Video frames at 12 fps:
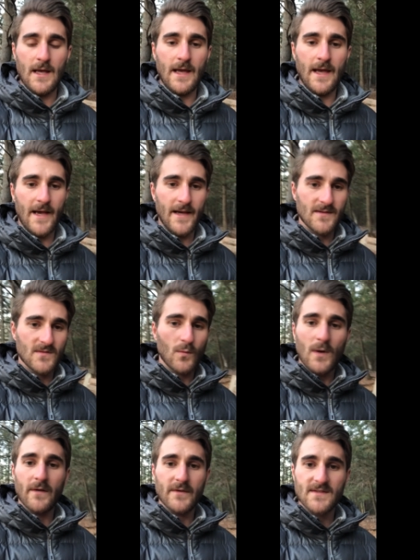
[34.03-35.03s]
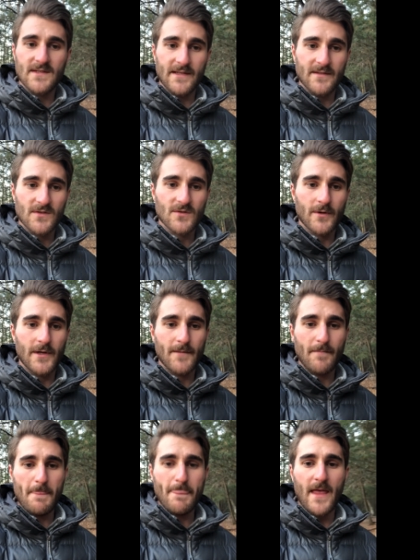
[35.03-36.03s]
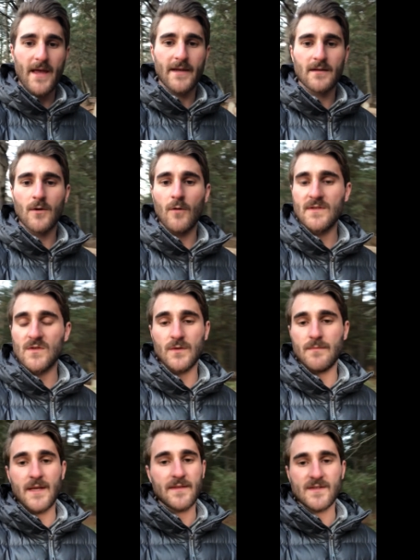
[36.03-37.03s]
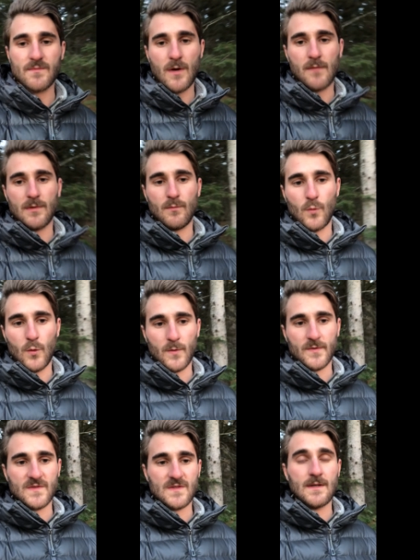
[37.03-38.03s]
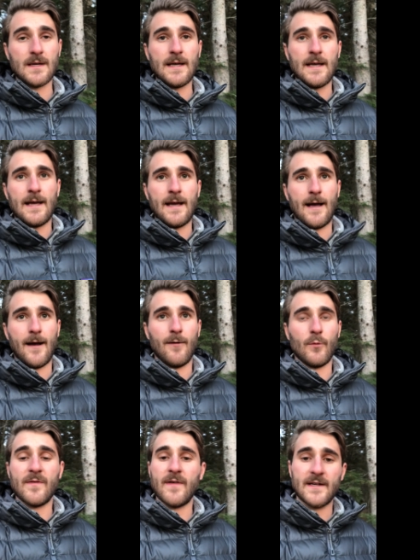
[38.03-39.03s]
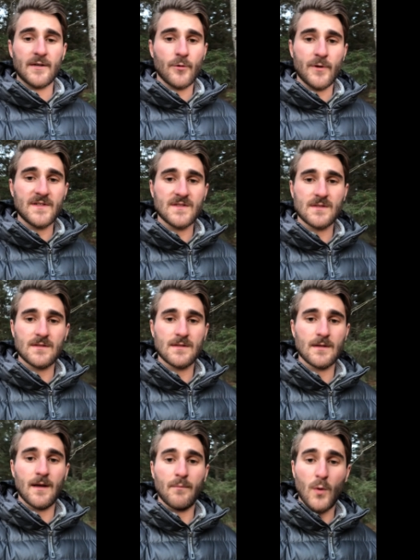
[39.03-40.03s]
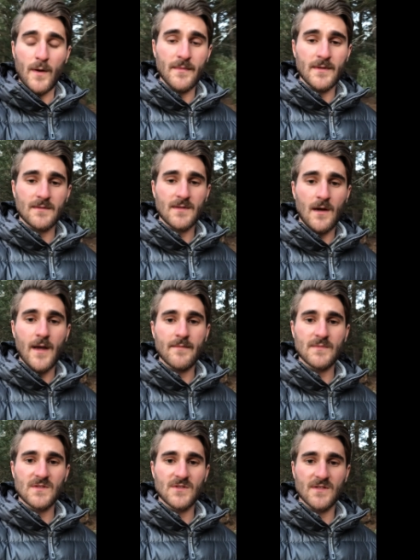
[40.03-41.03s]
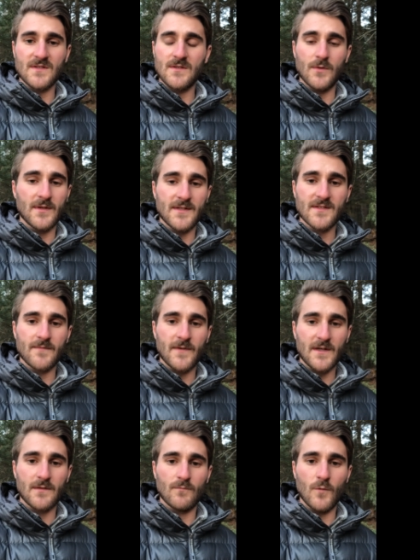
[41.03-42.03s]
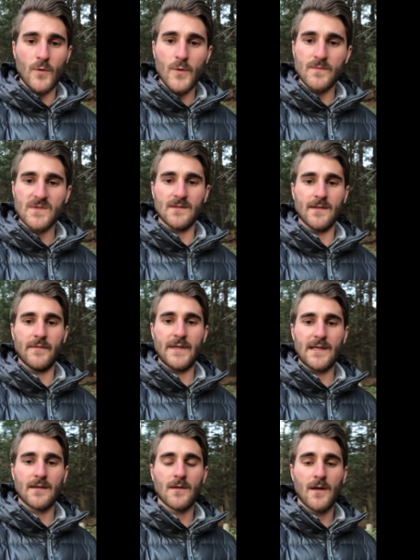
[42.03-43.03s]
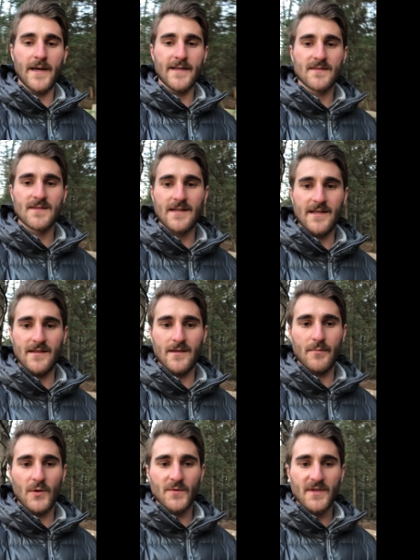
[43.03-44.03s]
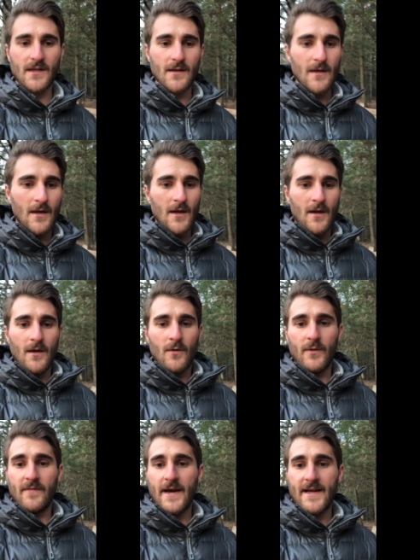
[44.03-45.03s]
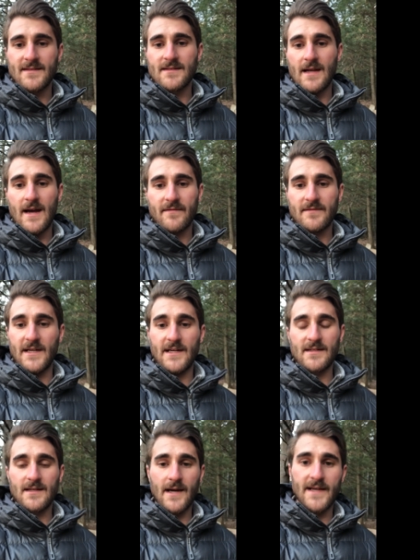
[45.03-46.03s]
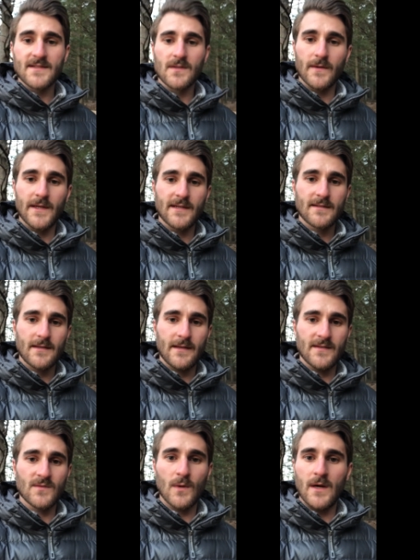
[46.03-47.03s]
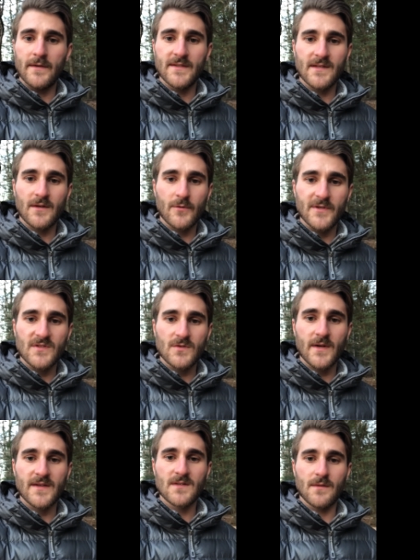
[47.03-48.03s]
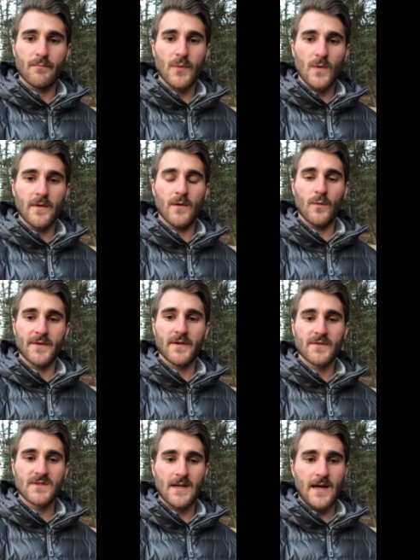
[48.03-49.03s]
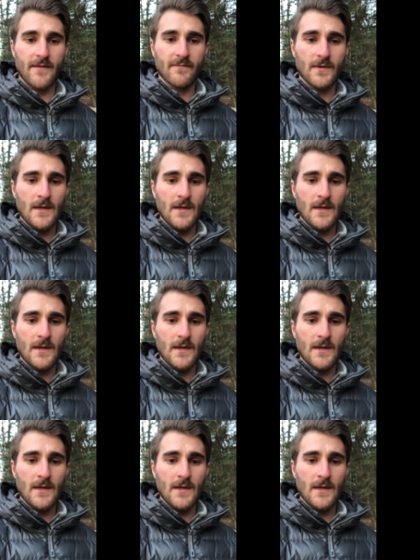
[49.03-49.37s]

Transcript: as well as the industry and COVID's only made this problem worse. Uh, we've had increased appointment times just due to disinfecting rooms and limiting clients in the building. We've had staff needing to isolate, as well as increased stress and burnout with our staff.